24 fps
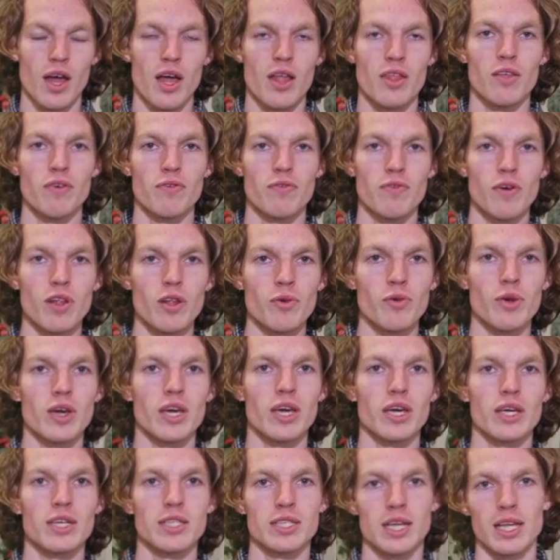The
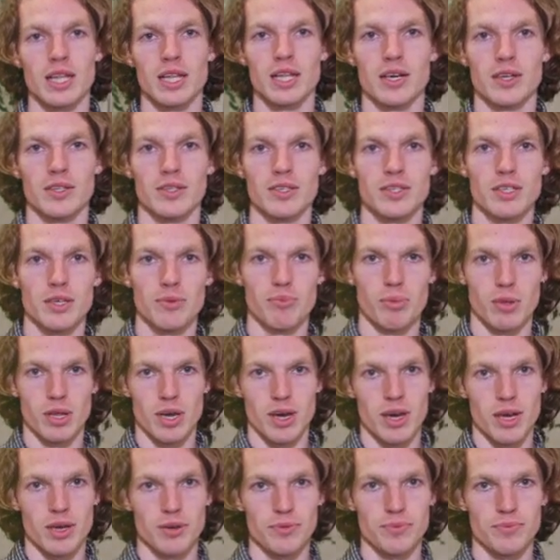following deadlines
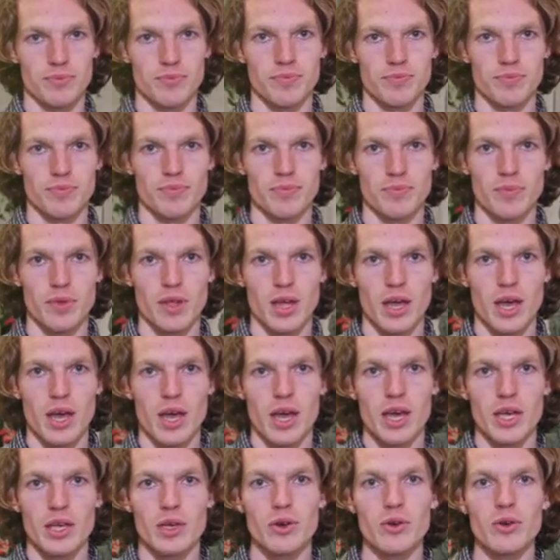apply.
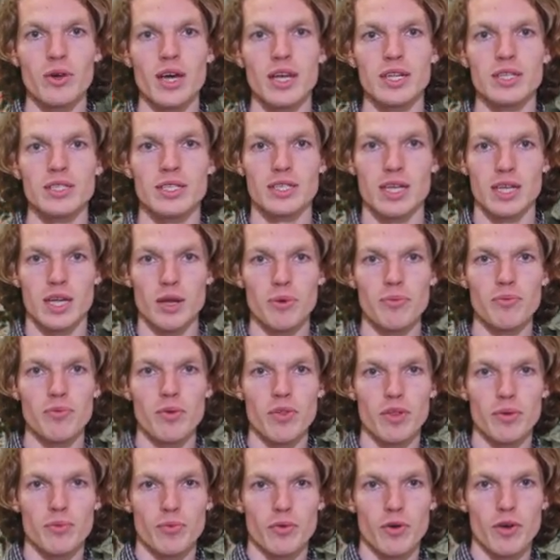You can sign up for
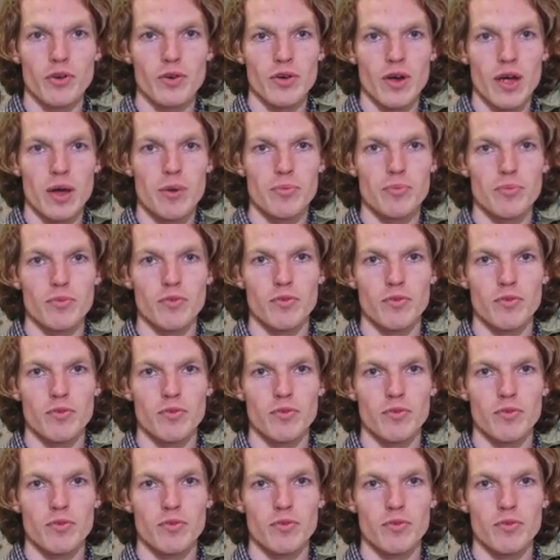the program